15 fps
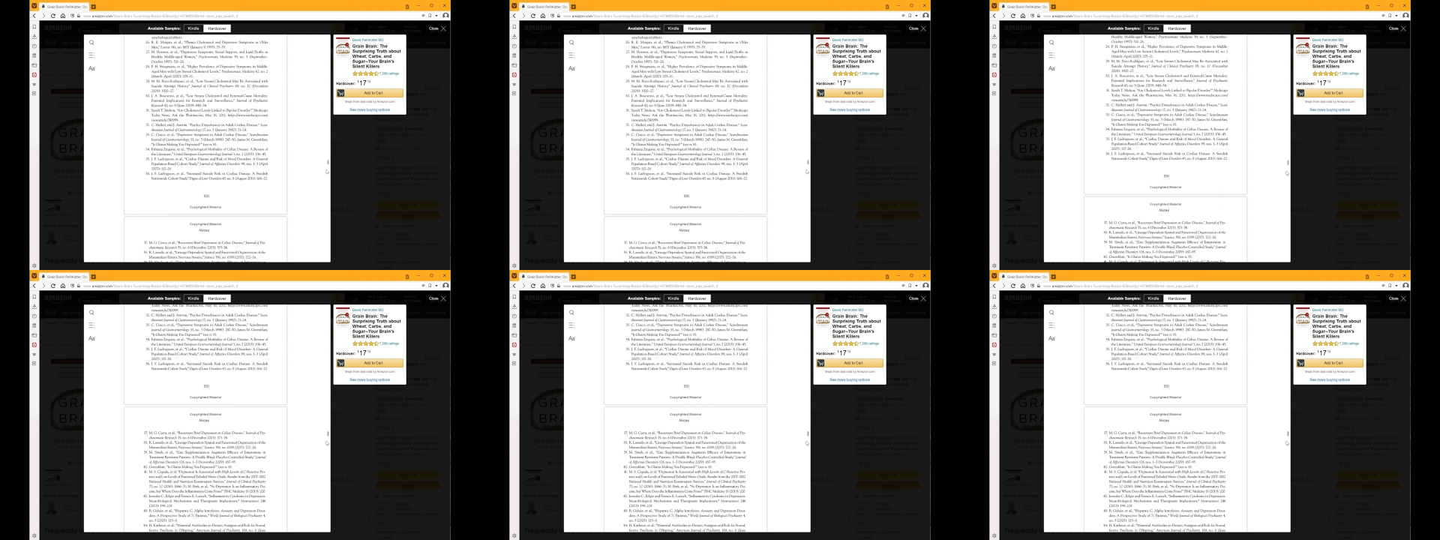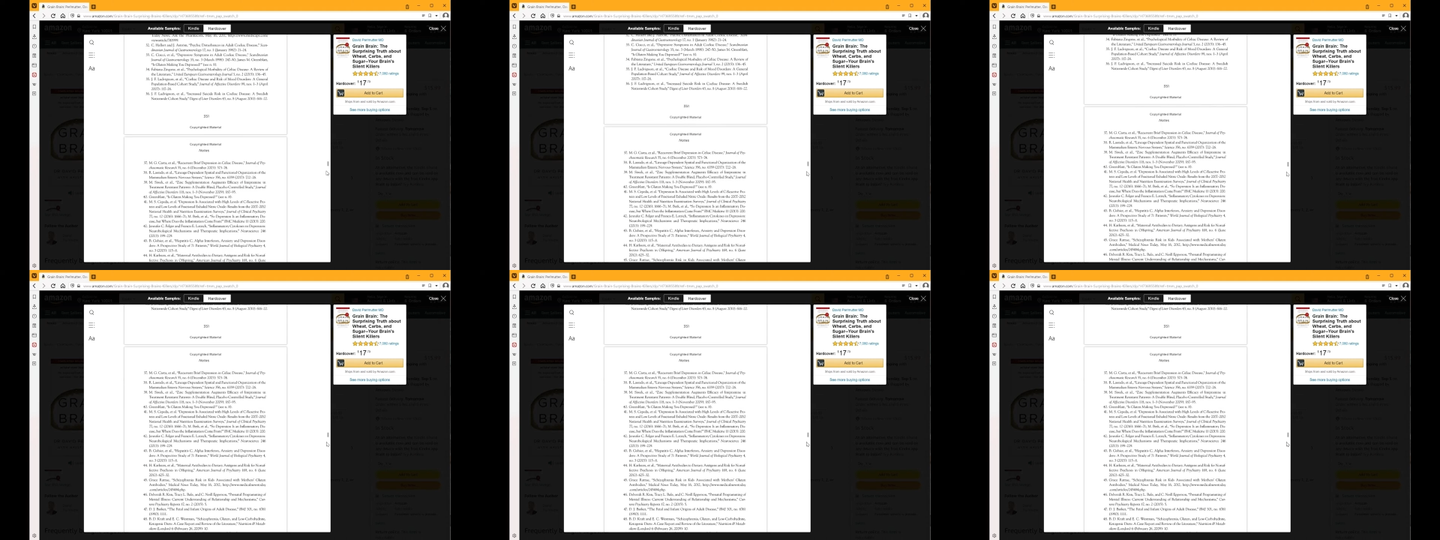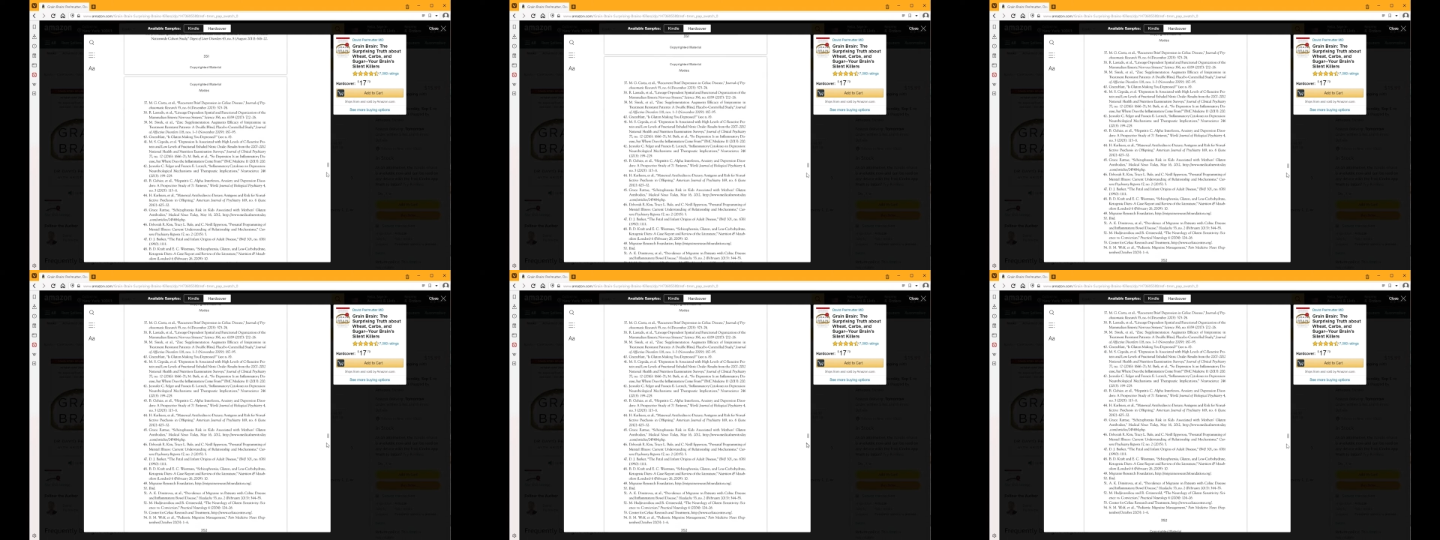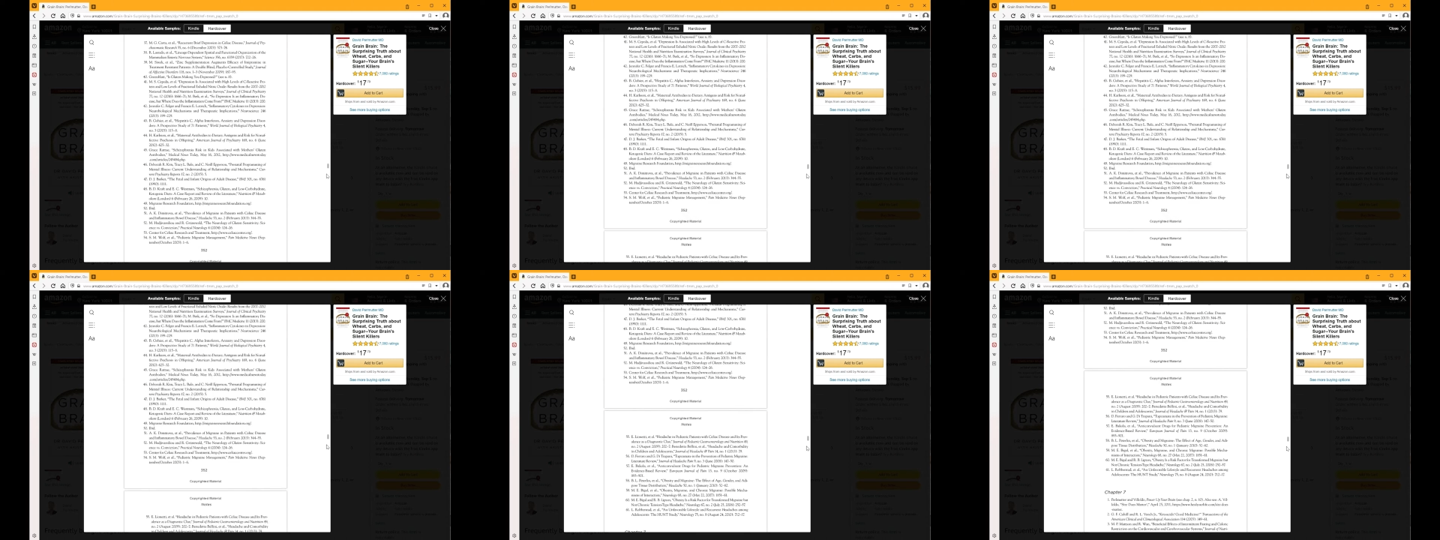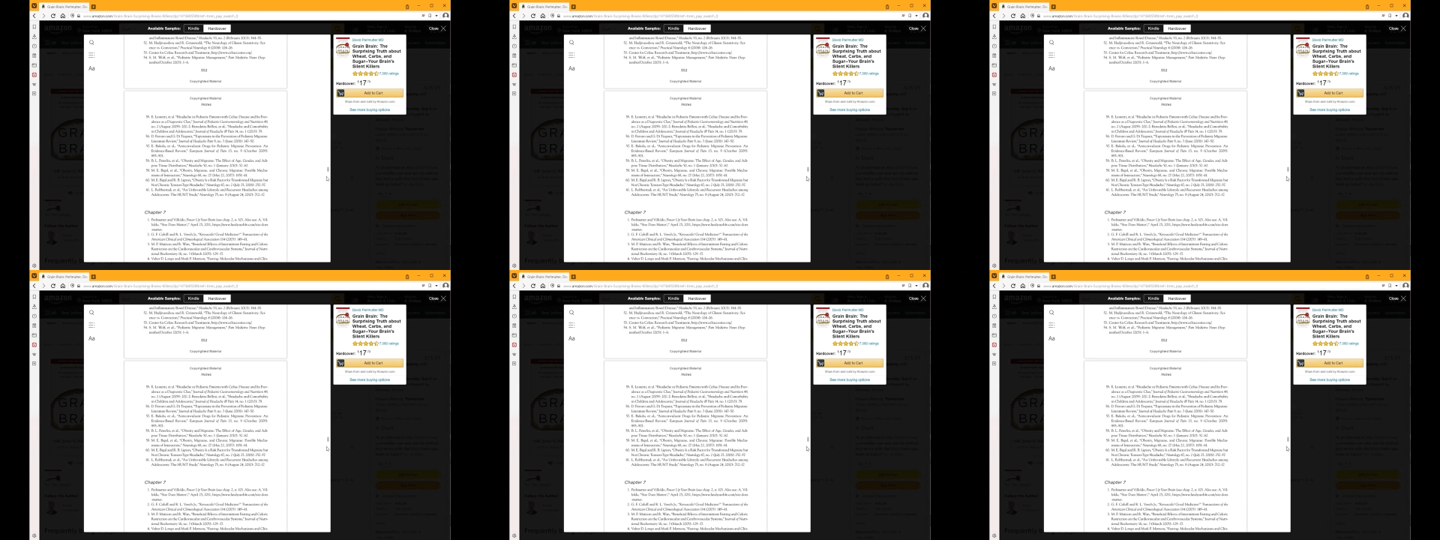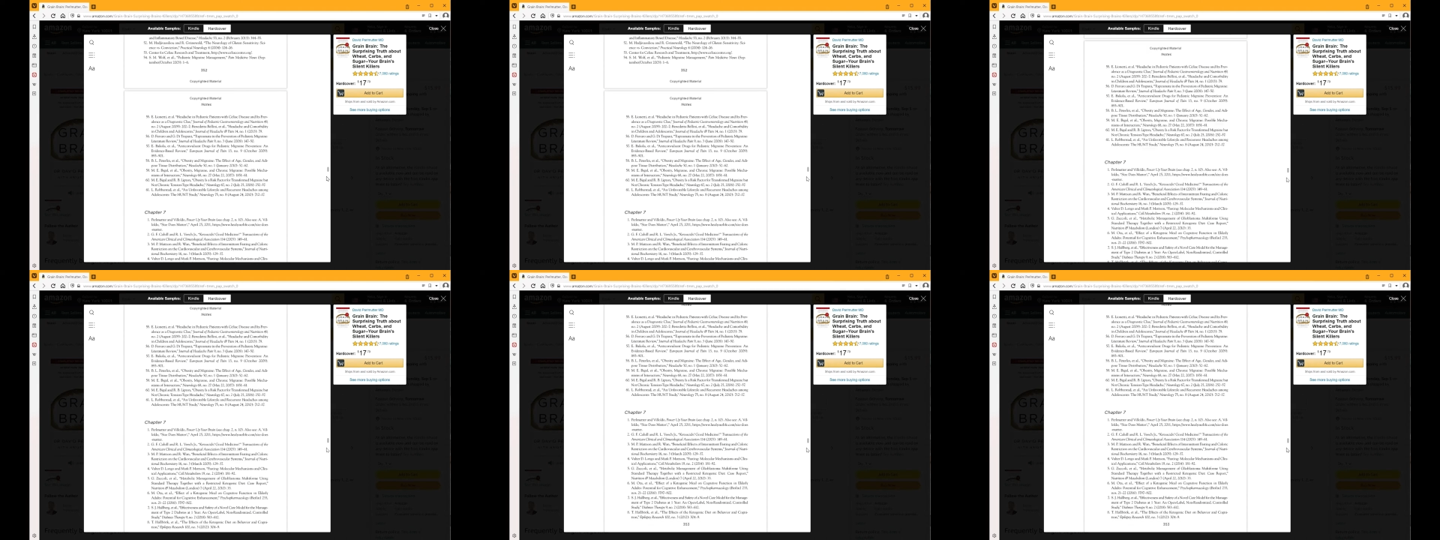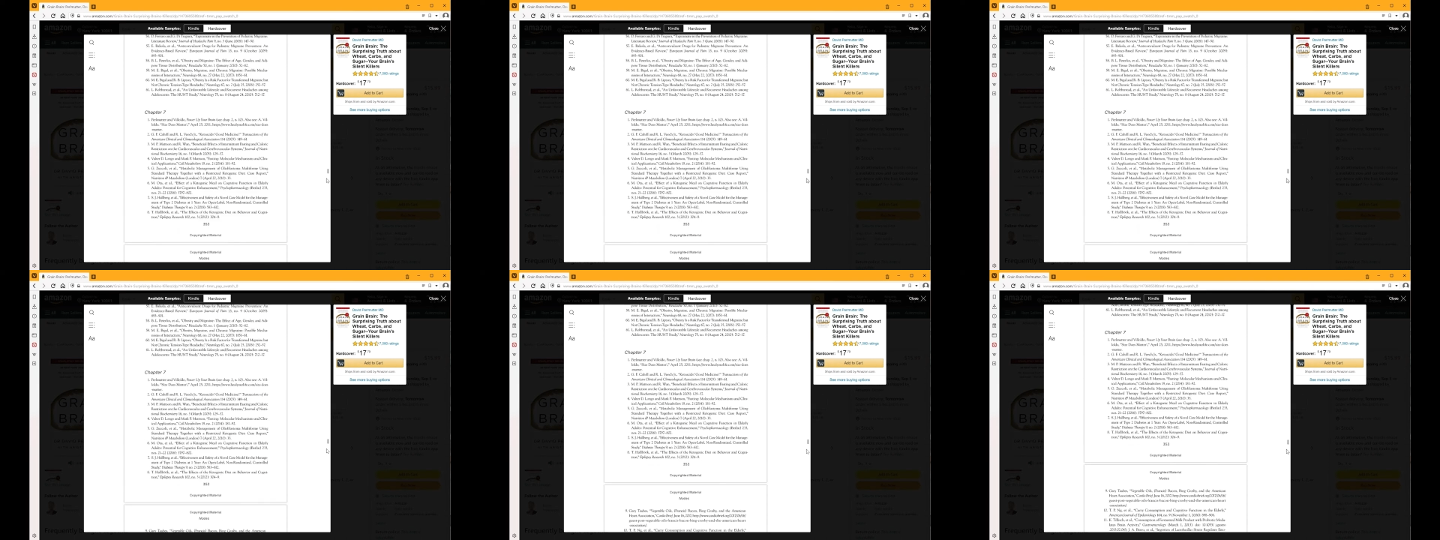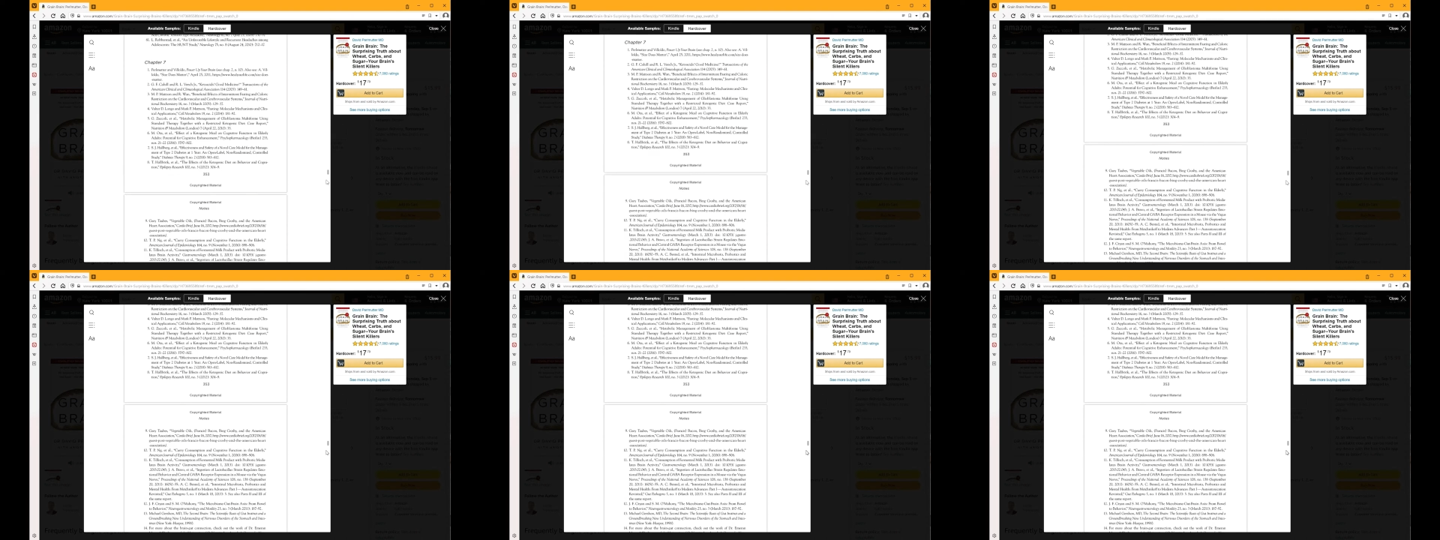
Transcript: No face is visible, so there are no lips to read.